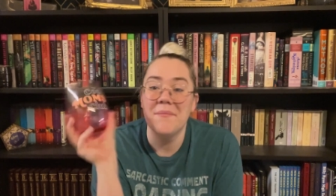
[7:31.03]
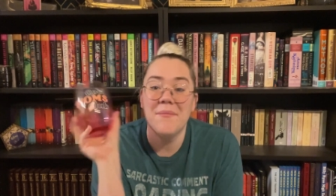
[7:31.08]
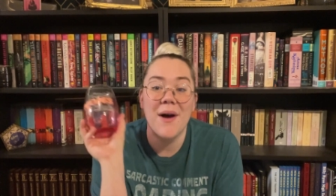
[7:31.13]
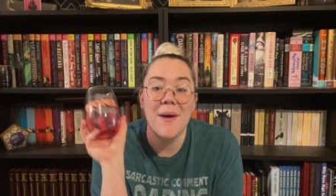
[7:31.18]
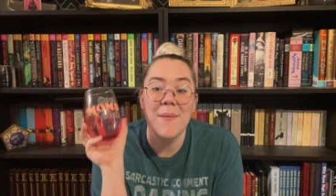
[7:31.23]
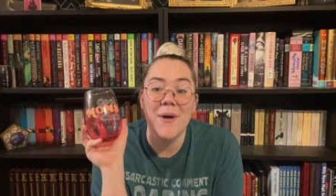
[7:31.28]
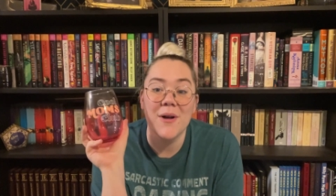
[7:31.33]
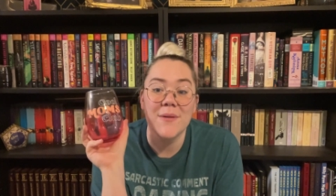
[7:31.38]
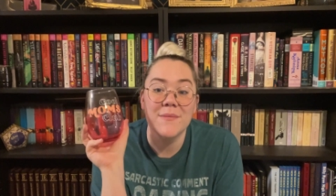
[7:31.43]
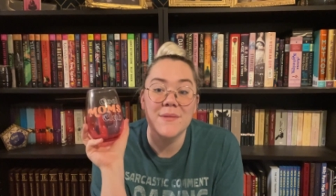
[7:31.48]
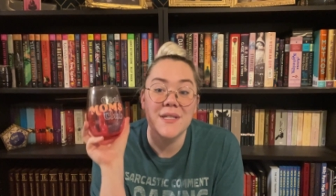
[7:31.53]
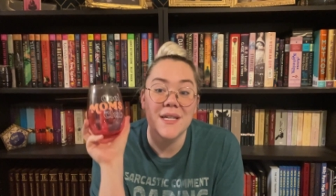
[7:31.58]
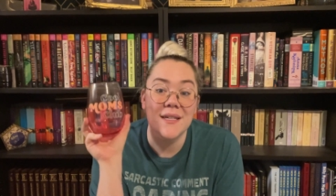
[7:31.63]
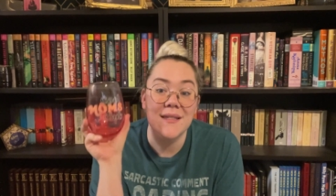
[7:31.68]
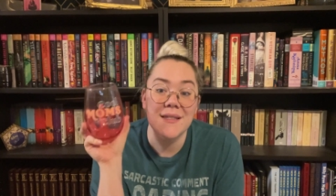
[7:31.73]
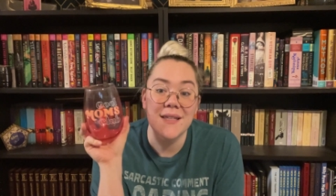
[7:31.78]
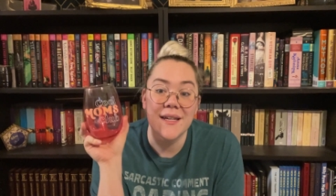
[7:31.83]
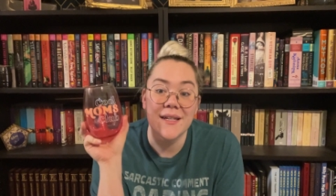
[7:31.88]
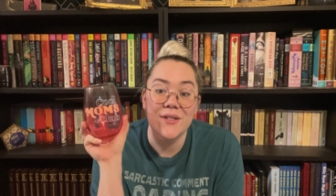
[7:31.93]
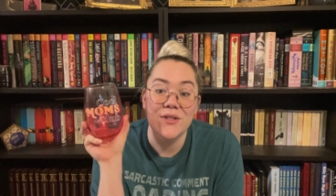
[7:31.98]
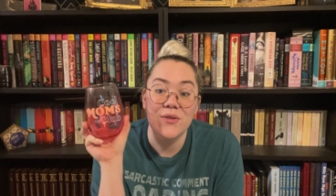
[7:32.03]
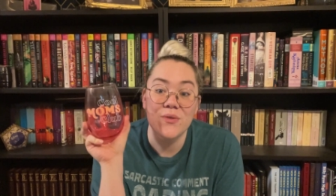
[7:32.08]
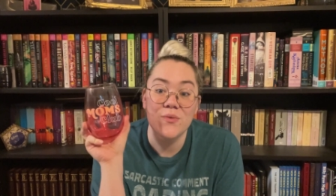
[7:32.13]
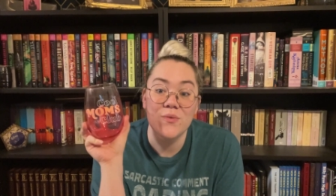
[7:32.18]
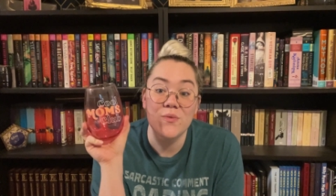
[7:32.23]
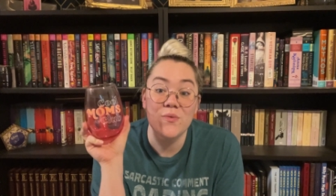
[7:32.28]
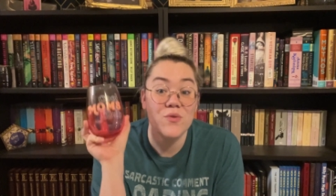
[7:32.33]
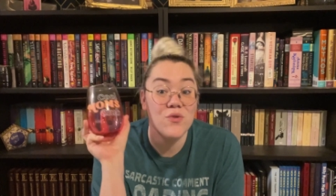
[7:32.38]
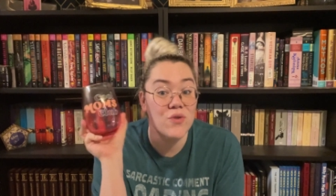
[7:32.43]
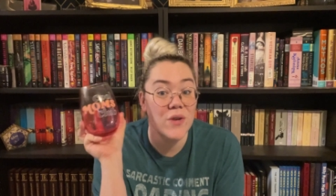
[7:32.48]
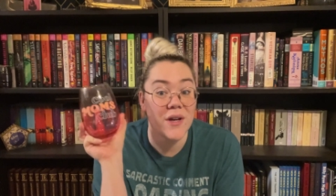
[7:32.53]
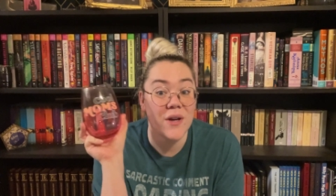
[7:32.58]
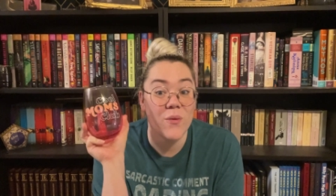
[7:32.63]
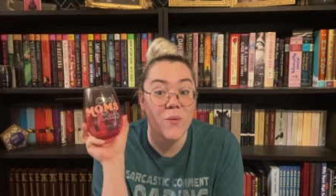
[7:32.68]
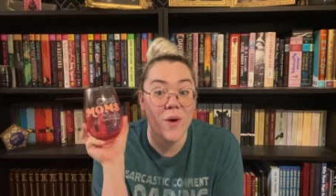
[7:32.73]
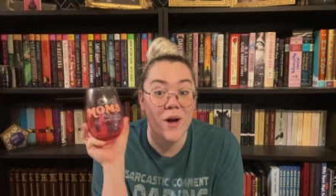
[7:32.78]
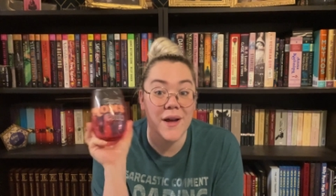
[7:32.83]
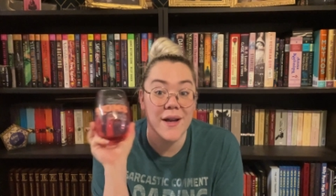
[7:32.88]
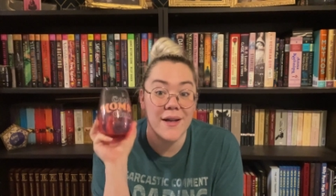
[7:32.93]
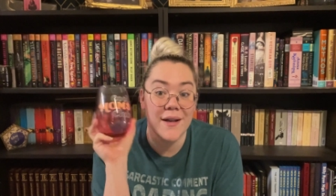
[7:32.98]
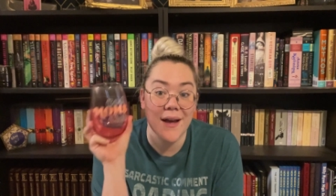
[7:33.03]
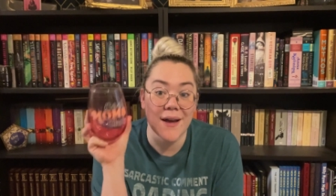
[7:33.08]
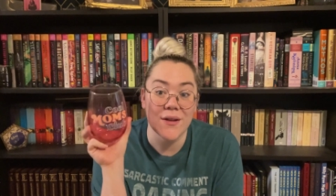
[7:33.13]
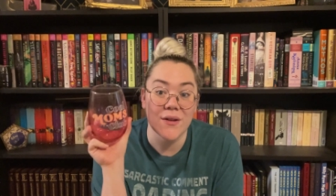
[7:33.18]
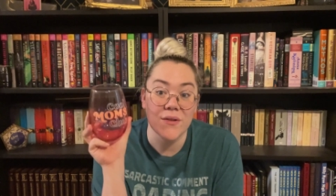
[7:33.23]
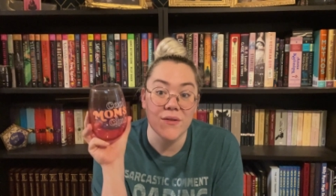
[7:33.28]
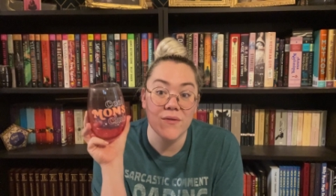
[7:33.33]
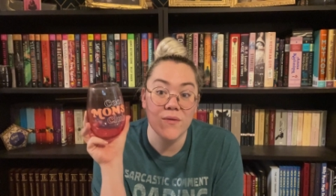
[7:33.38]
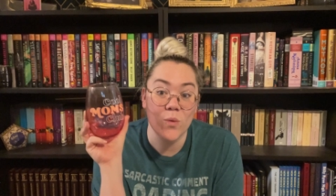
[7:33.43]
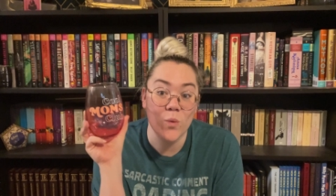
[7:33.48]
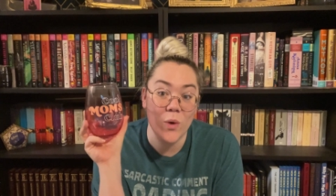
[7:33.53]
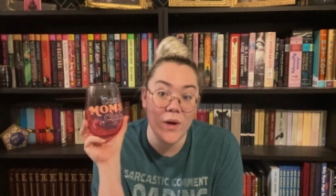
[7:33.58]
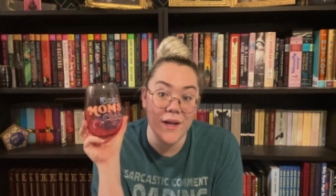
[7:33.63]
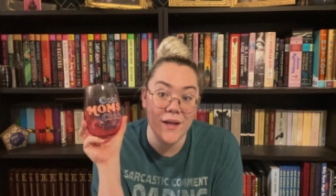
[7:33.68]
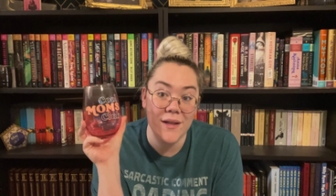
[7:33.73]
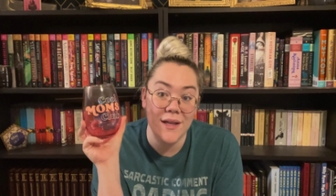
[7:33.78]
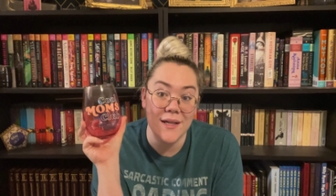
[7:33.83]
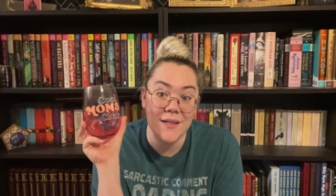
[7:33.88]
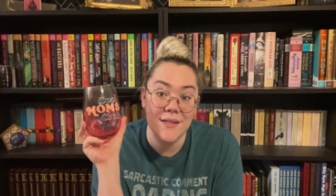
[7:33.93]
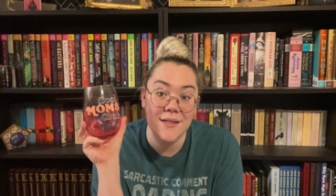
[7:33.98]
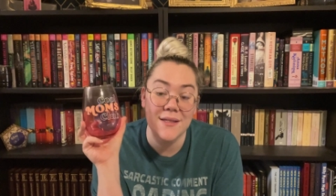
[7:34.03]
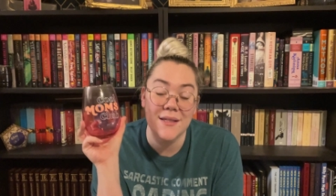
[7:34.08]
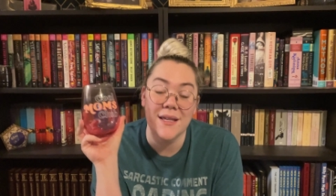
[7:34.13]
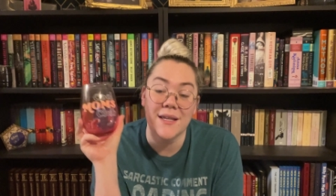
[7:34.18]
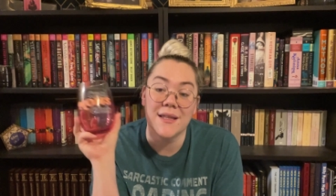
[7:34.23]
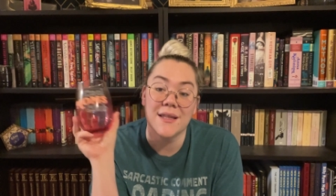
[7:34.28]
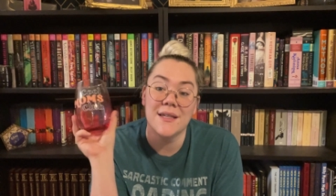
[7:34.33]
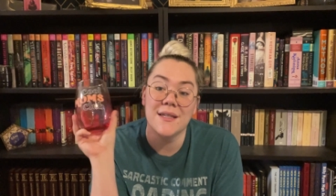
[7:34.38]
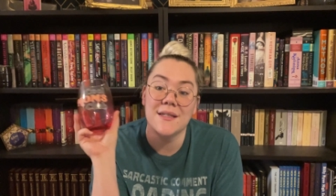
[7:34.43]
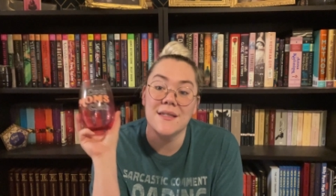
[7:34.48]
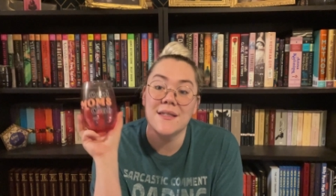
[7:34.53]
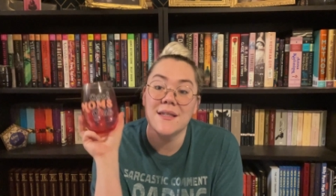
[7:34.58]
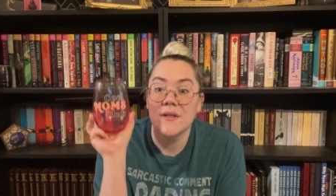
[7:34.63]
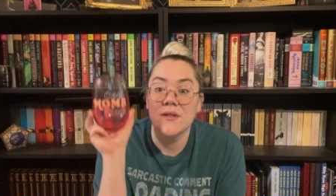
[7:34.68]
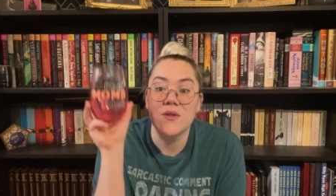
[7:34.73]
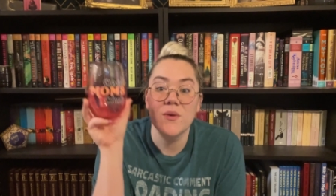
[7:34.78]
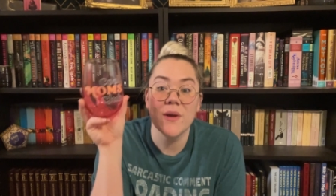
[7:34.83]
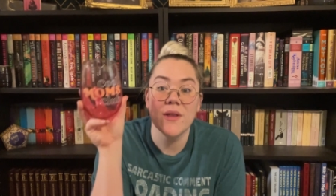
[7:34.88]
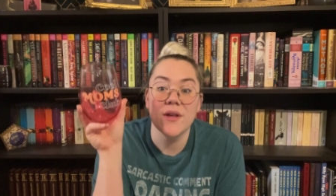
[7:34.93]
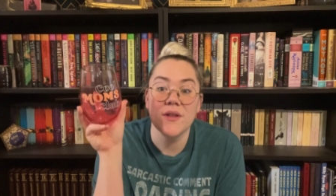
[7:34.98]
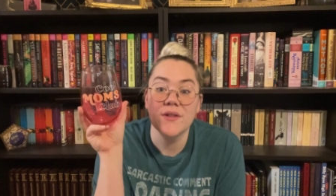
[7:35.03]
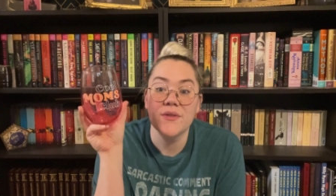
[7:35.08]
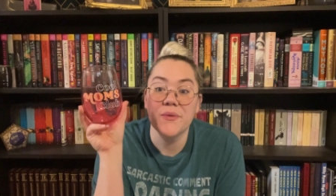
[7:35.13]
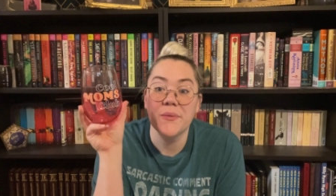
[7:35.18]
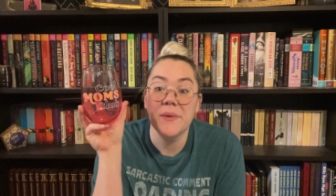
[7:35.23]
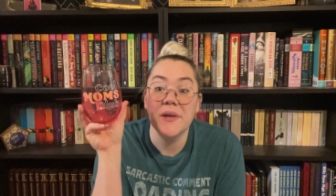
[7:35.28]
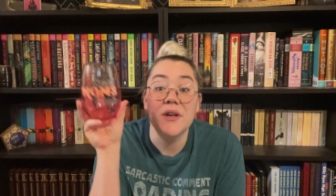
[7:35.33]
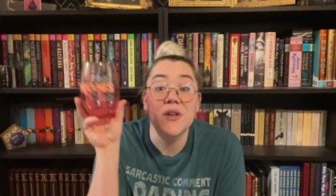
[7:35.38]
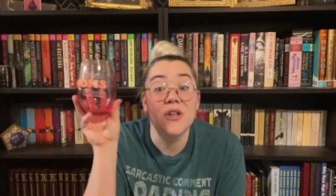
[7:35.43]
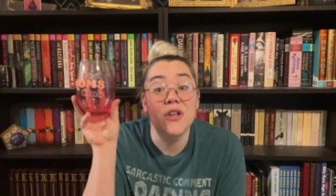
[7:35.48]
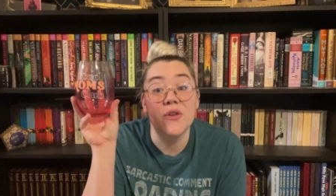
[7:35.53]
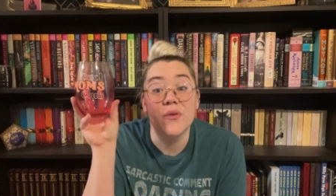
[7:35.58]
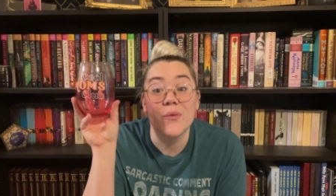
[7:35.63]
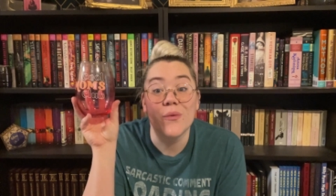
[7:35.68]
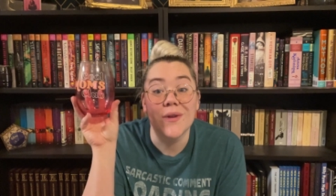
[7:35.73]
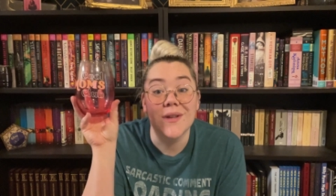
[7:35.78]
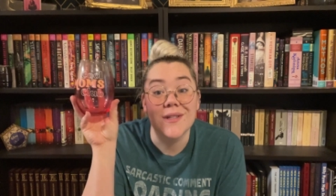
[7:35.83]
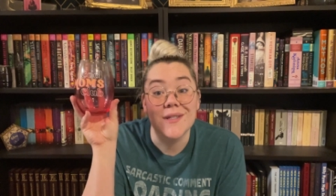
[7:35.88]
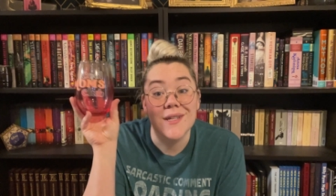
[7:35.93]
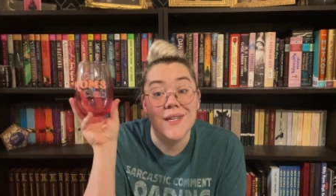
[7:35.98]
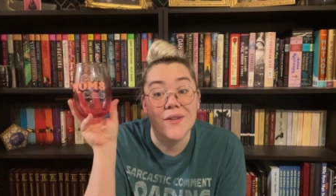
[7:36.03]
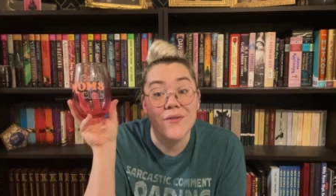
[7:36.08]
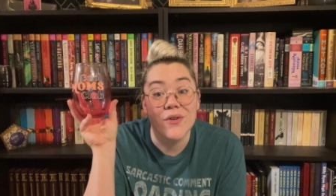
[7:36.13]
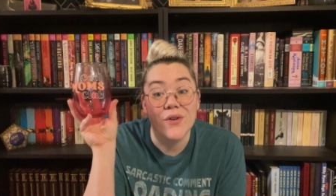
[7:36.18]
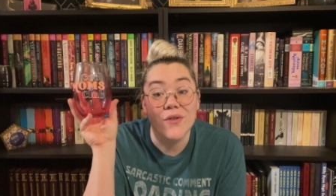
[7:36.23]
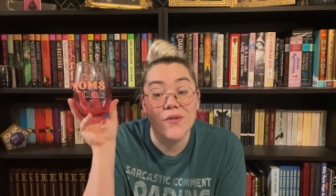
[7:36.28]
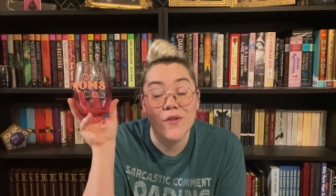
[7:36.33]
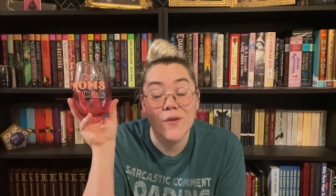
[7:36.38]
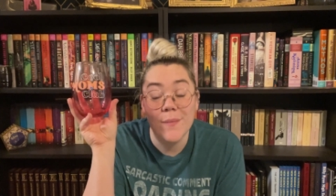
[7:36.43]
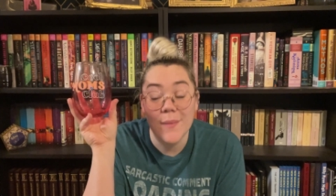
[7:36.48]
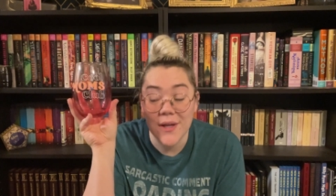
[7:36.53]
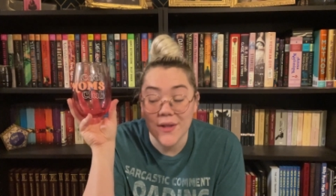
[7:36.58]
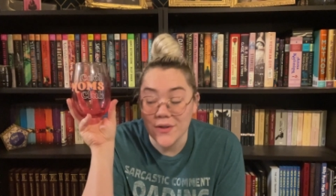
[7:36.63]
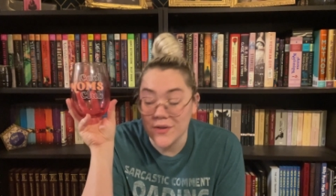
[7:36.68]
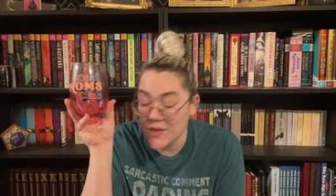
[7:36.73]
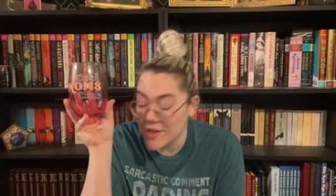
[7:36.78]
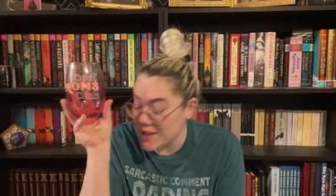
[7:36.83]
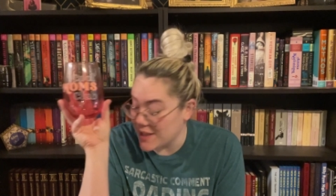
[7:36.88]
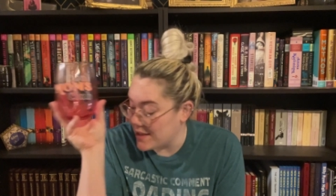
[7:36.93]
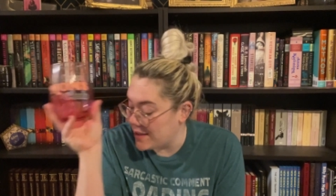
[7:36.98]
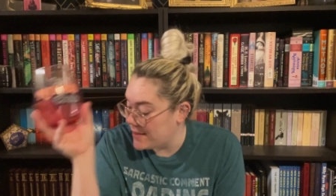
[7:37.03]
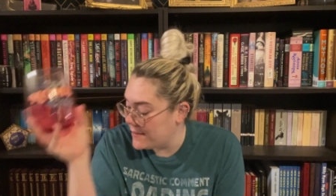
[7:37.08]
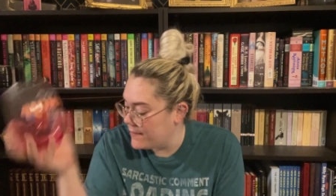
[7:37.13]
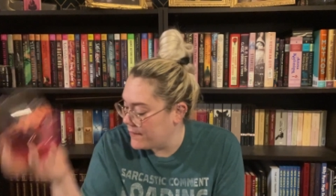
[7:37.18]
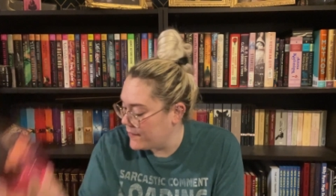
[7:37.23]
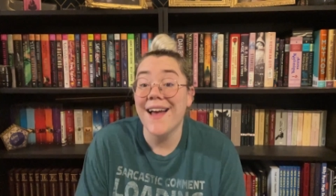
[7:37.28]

My mom does like to drink wine out of wine glasses like this. So I thought this would be a cute one to give her for Mother's Day.